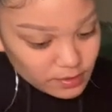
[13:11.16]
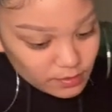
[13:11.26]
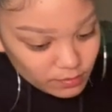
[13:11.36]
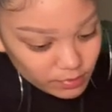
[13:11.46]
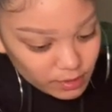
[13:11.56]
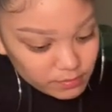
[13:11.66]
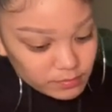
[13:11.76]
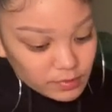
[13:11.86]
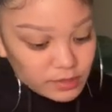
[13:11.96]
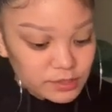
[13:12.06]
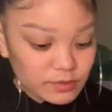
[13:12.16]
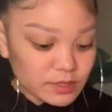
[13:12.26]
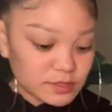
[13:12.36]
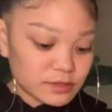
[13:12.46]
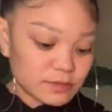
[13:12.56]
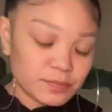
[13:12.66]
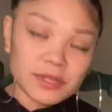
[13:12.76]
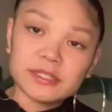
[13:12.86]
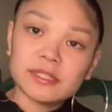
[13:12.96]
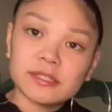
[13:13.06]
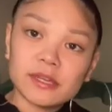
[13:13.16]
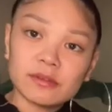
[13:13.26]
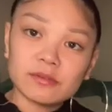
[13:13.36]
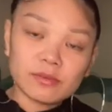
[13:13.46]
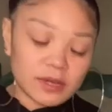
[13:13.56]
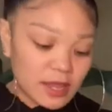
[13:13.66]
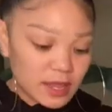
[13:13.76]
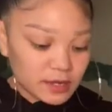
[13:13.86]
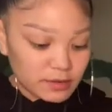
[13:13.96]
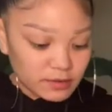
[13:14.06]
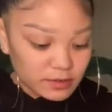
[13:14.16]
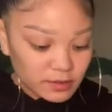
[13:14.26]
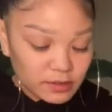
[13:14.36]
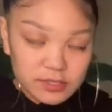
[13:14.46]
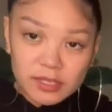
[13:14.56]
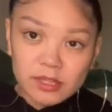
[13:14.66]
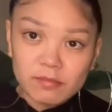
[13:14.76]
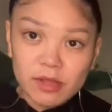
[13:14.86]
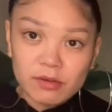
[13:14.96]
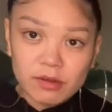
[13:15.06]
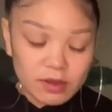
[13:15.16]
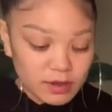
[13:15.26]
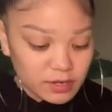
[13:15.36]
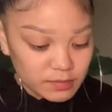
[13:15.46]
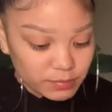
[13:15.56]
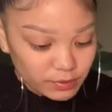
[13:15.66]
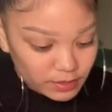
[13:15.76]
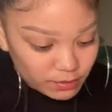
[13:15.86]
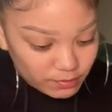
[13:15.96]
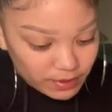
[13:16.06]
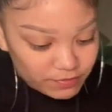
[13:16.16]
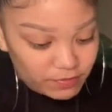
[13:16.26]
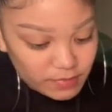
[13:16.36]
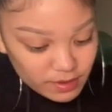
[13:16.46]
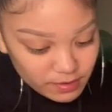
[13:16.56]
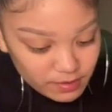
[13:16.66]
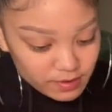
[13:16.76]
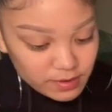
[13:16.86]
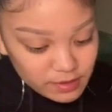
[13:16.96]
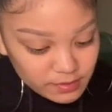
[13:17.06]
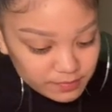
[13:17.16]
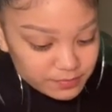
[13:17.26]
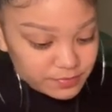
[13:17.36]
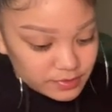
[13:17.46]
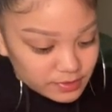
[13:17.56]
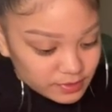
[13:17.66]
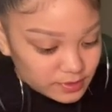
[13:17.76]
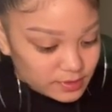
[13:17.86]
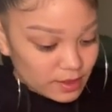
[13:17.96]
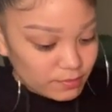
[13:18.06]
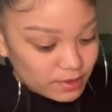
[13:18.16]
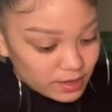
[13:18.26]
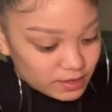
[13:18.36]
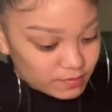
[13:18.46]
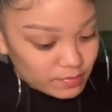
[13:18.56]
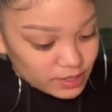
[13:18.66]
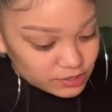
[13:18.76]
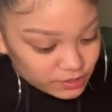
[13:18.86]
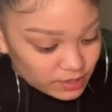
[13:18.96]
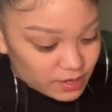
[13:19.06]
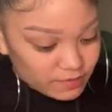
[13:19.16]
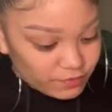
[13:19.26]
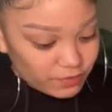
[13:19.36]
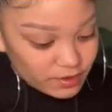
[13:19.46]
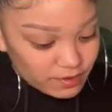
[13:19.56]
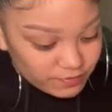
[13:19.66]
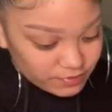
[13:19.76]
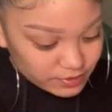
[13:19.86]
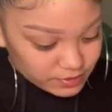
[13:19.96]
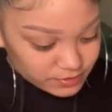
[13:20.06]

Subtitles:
What I'm doing is pressing down with one hand and taking my crayon and pulling away from it. That way I can make sure I get full coverage.